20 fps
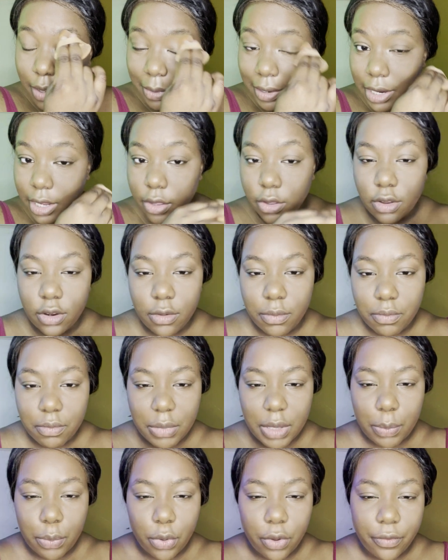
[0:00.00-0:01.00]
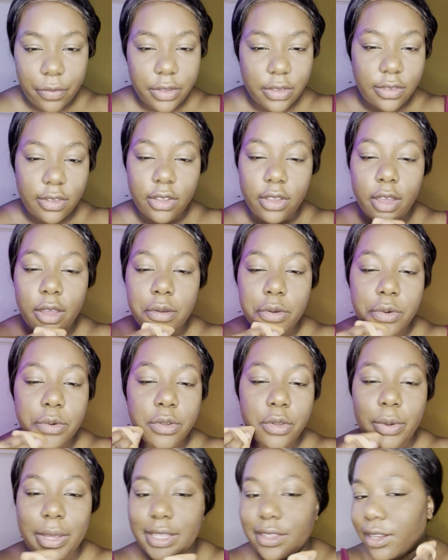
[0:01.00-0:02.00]
and I couldn't be bothered to go all
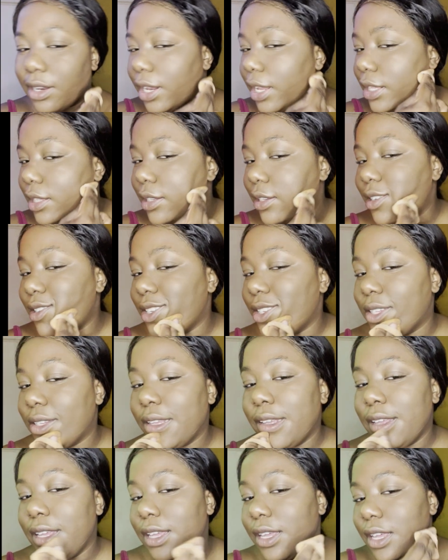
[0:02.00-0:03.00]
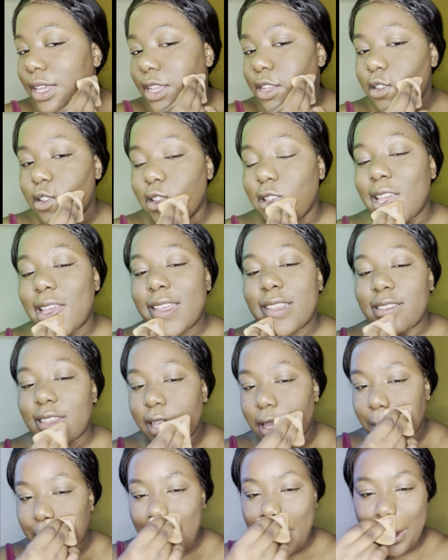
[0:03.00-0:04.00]
the way to London to get a
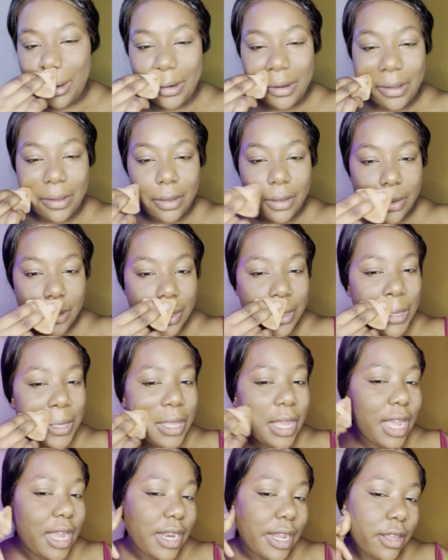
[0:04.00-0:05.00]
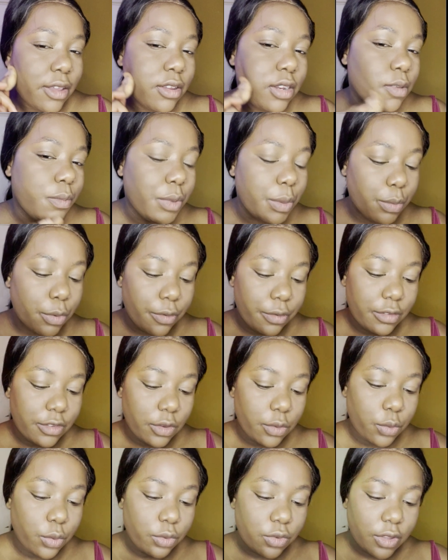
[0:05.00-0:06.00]
setting powder, and I couldn't be bothered to
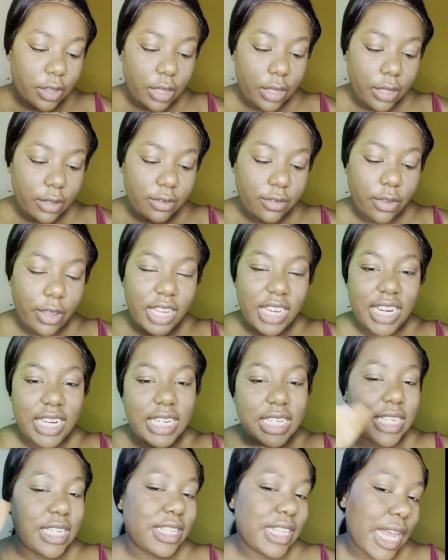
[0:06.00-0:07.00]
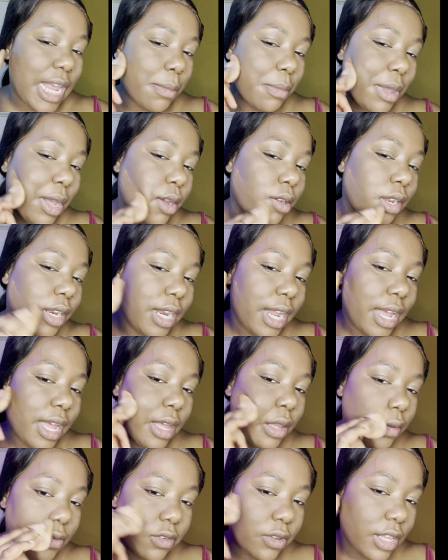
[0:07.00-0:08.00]
order, so I needed a setting powder
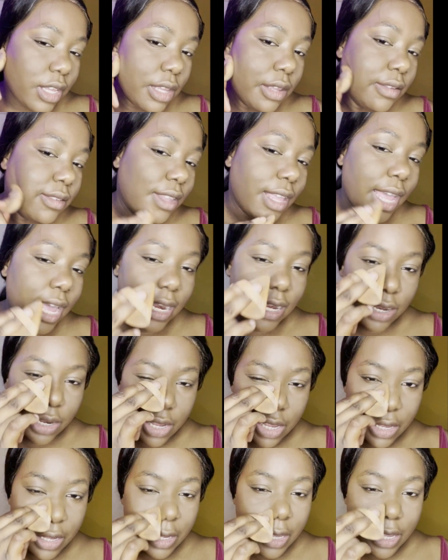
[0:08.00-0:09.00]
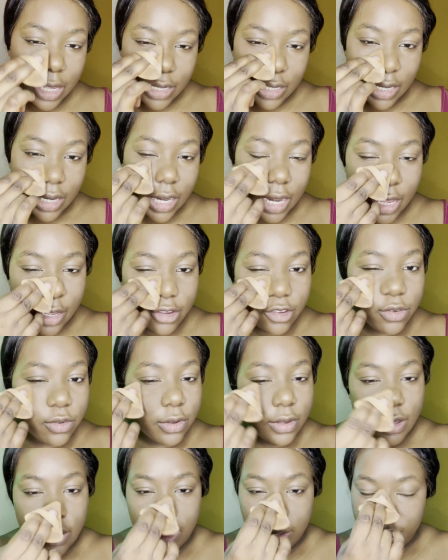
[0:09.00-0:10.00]
now. So I used the NYX
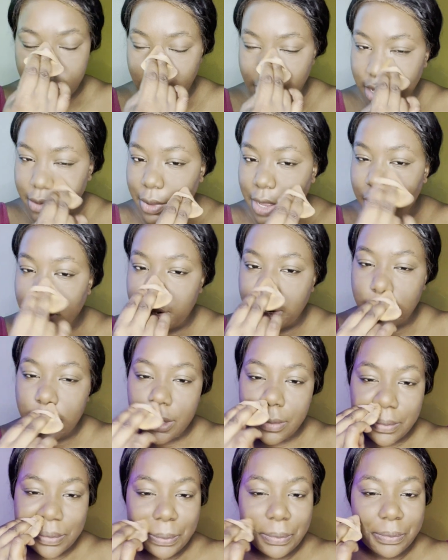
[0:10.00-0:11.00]
setting powder,